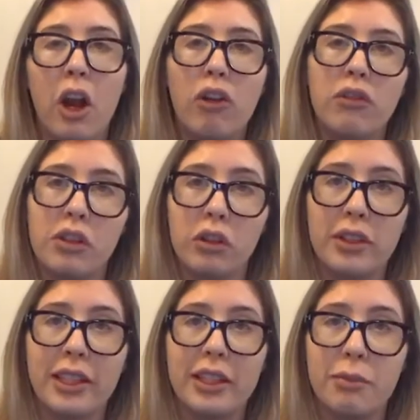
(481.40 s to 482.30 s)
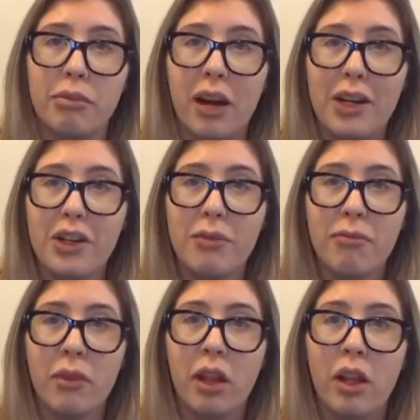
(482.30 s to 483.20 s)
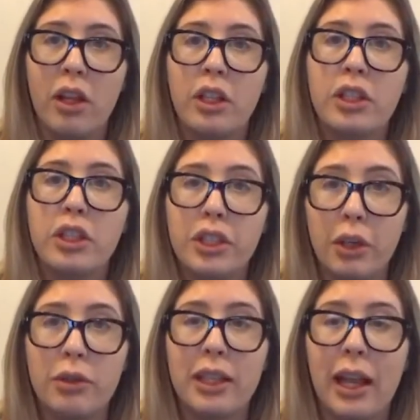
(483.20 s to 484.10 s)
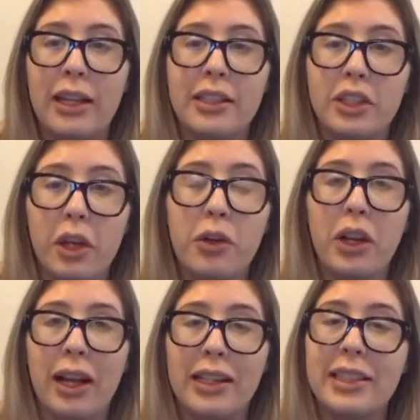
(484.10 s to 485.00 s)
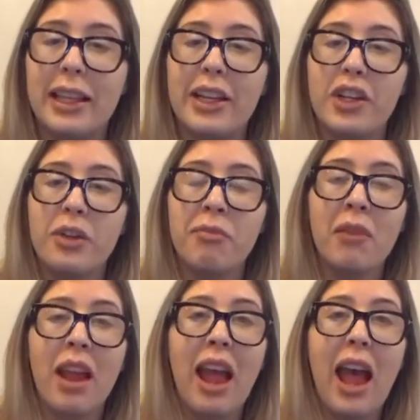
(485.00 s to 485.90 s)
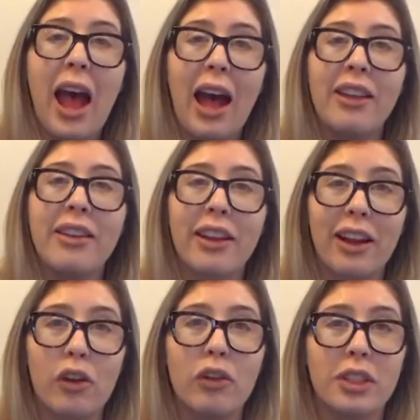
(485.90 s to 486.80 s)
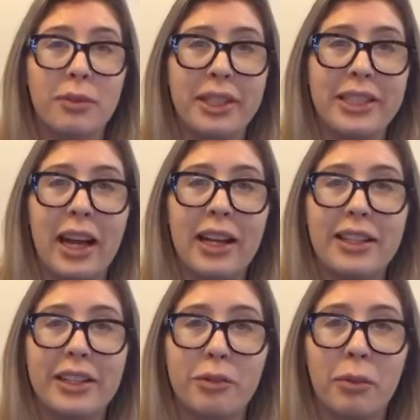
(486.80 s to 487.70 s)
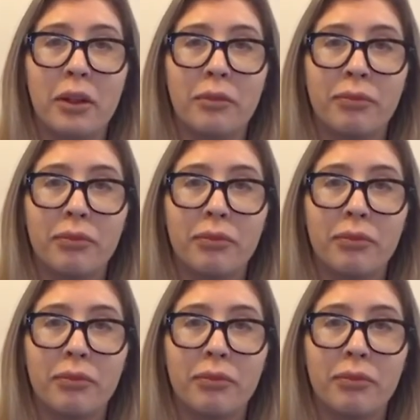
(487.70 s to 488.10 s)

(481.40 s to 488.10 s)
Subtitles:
resulting in depression, social isolation, and can cause them anxiety as well.